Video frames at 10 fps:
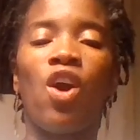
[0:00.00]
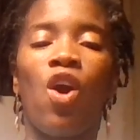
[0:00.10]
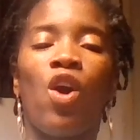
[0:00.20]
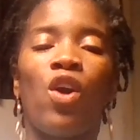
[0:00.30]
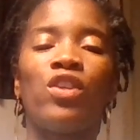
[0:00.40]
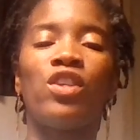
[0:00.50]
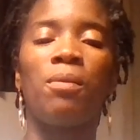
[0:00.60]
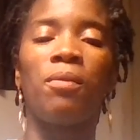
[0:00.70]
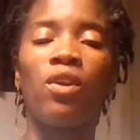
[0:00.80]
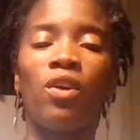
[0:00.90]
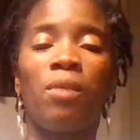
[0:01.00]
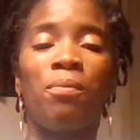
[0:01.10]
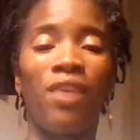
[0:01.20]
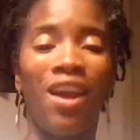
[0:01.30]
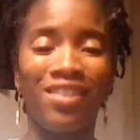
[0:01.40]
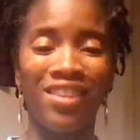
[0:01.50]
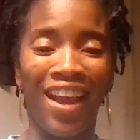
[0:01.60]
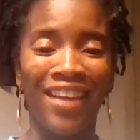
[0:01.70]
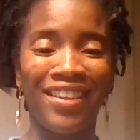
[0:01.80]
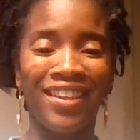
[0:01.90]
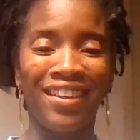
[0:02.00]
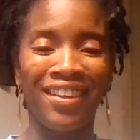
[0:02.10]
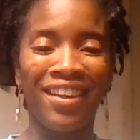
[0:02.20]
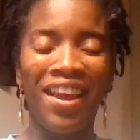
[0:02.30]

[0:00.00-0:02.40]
are similar in pronunciation.